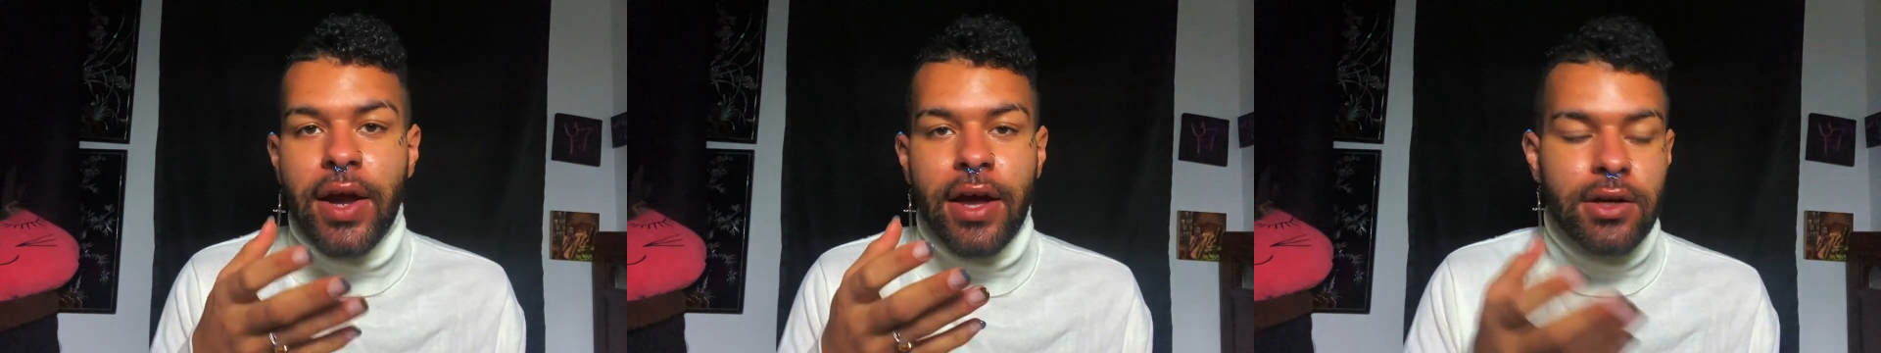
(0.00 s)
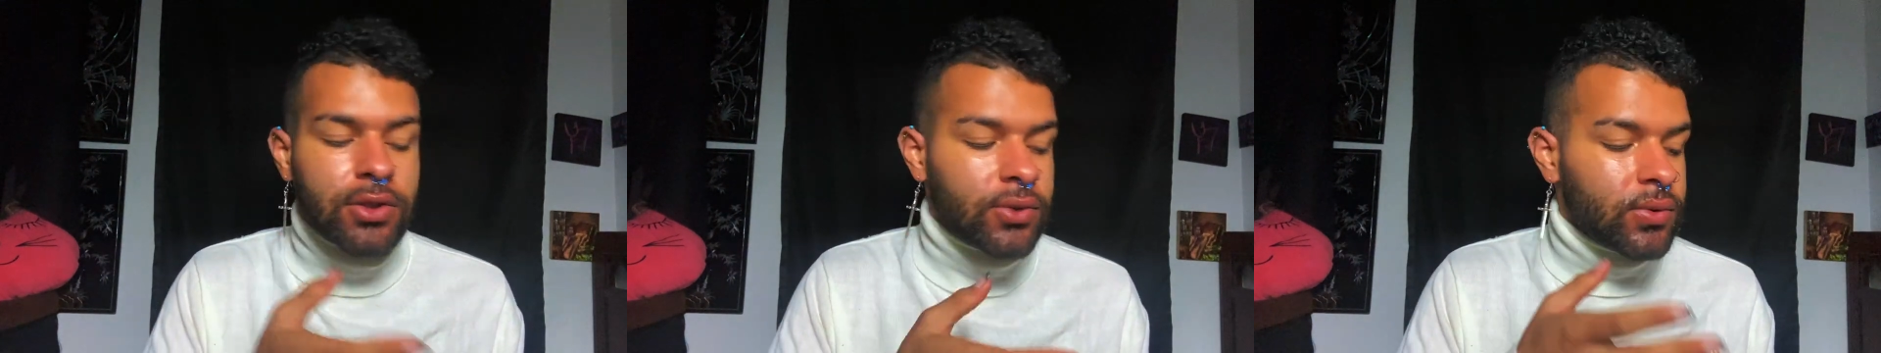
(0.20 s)

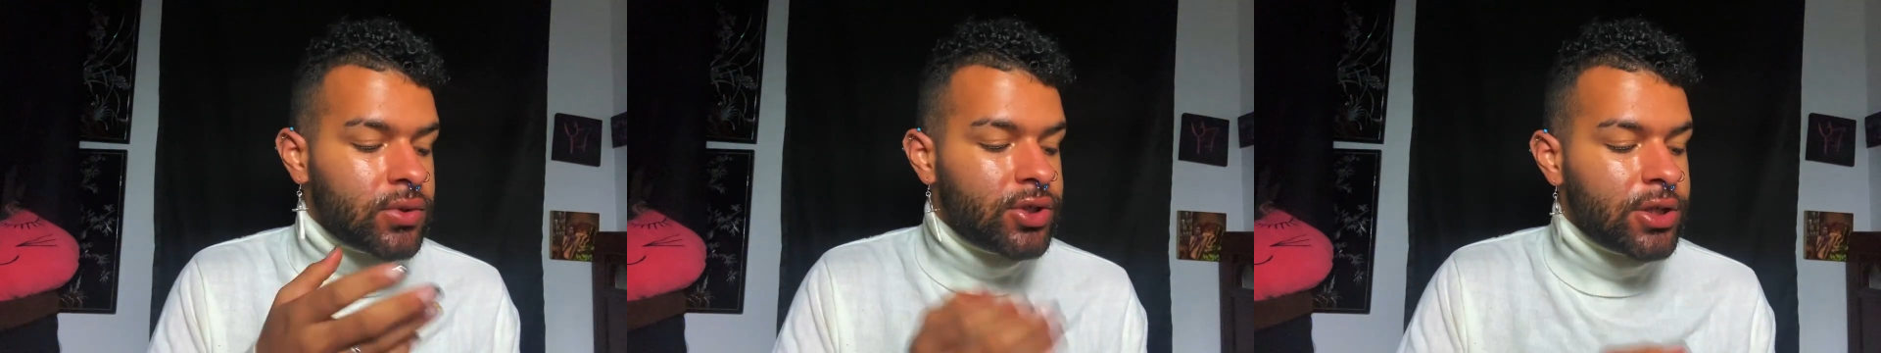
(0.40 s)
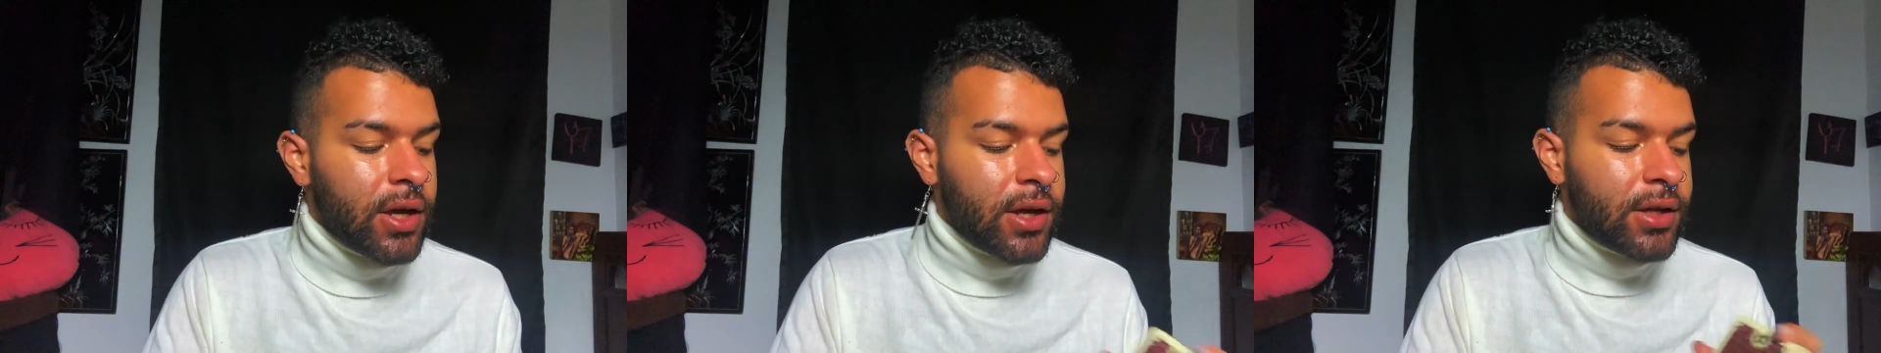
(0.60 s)
actual
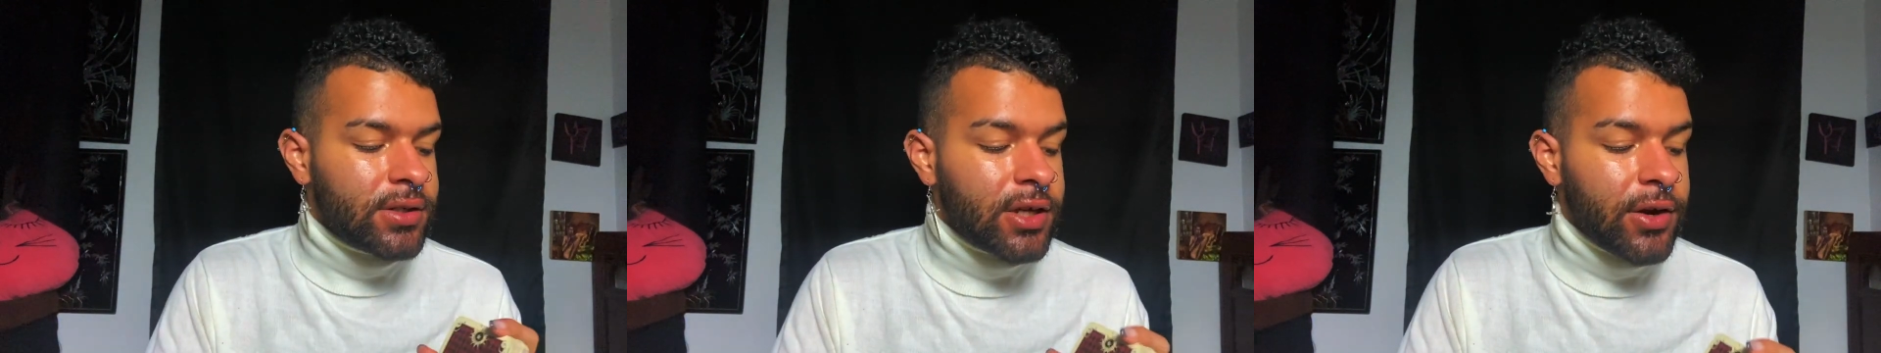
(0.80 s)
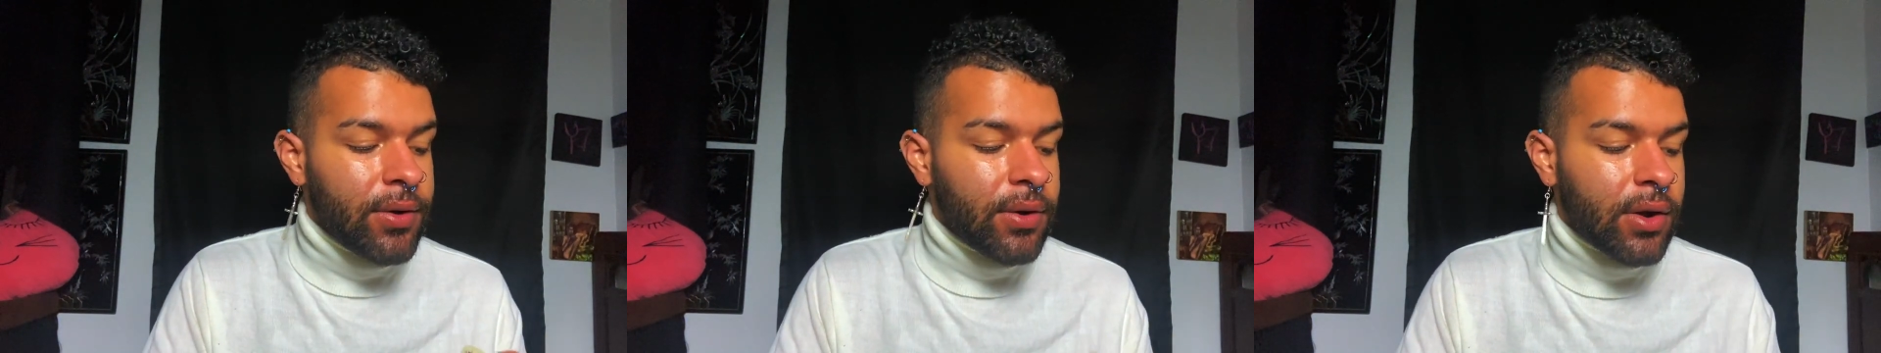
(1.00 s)
uh,
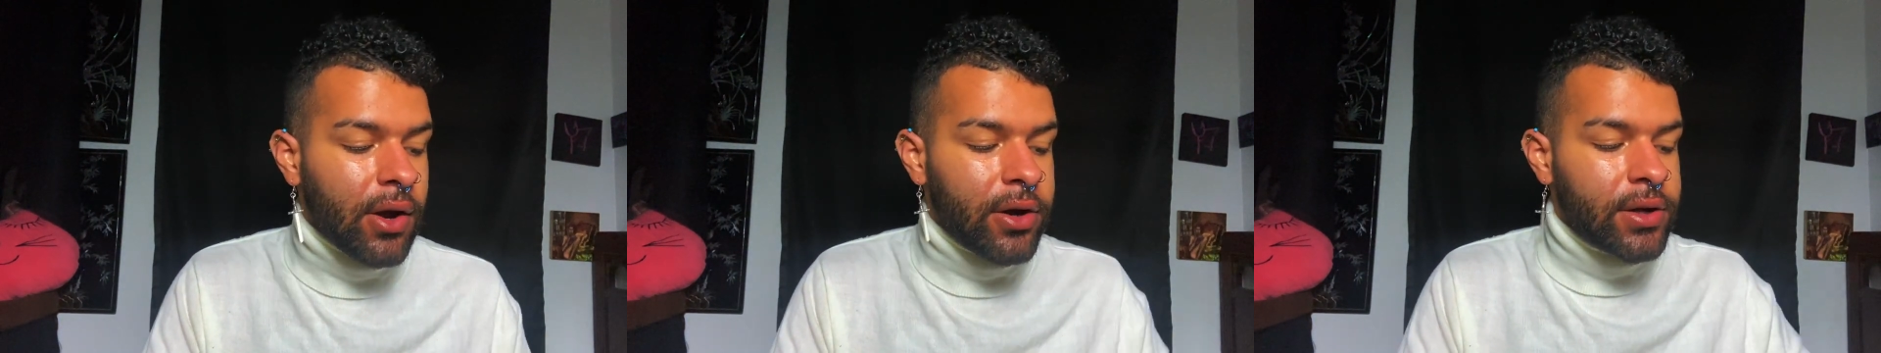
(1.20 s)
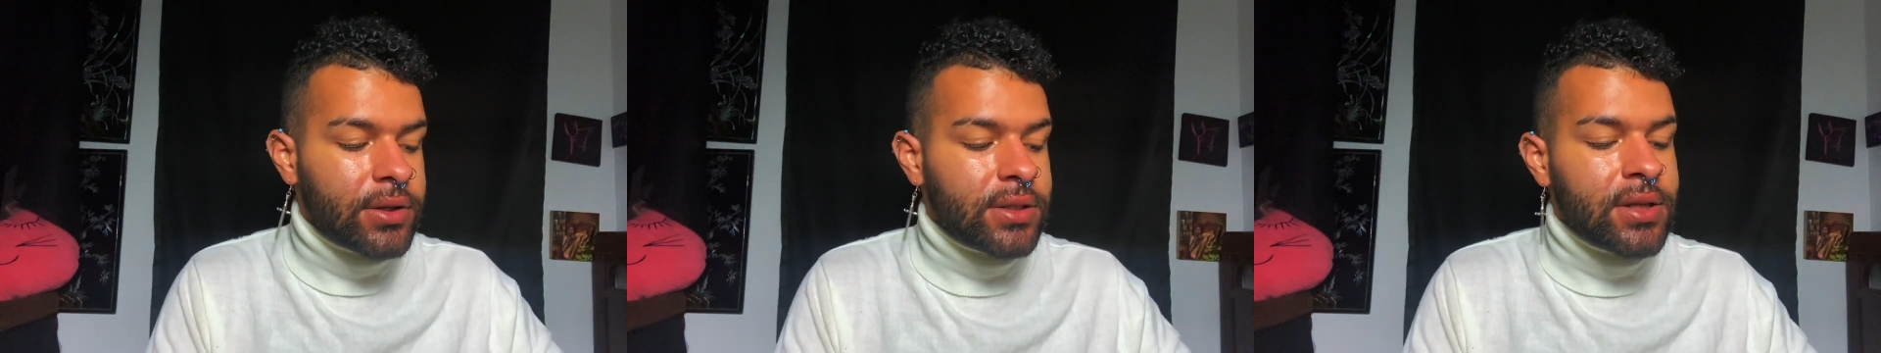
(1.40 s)
tarot
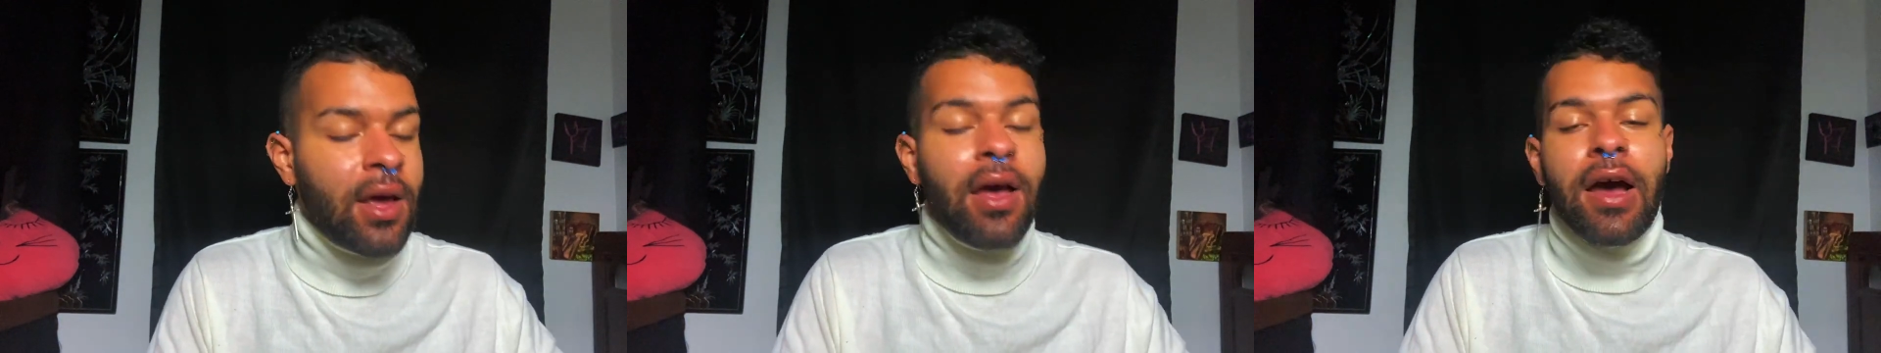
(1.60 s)
cards.